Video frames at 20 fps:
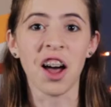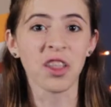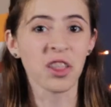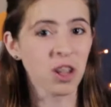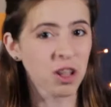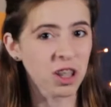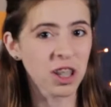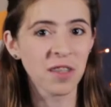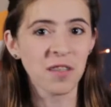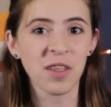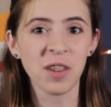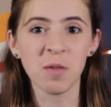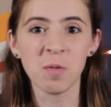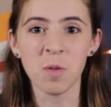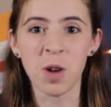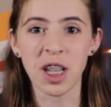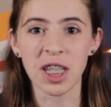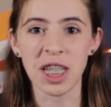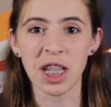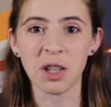Although
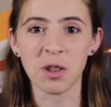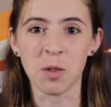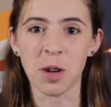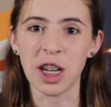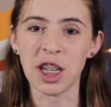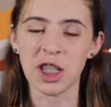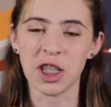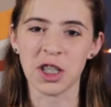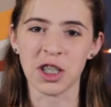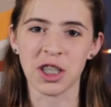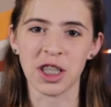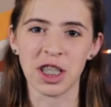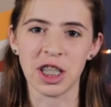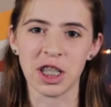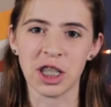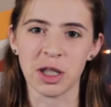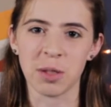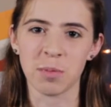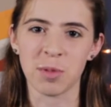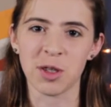Levin wasn't quite sure in the
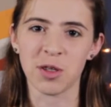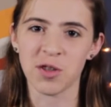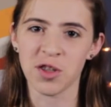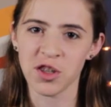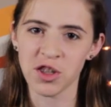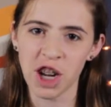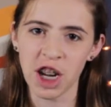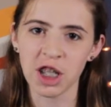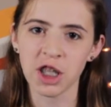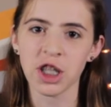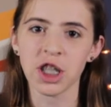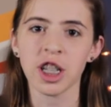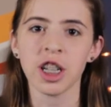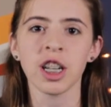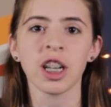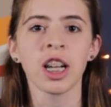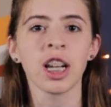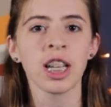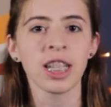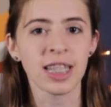terms of
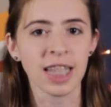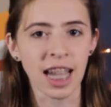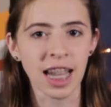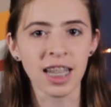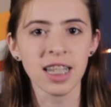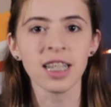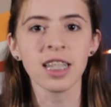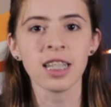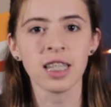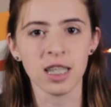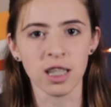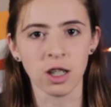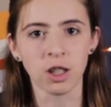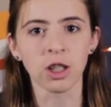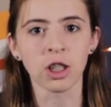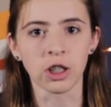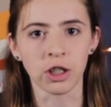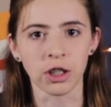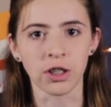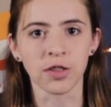structure, scientists
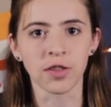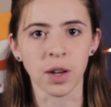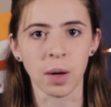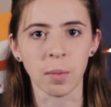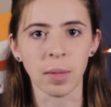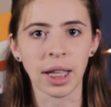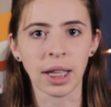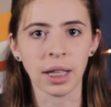still learned from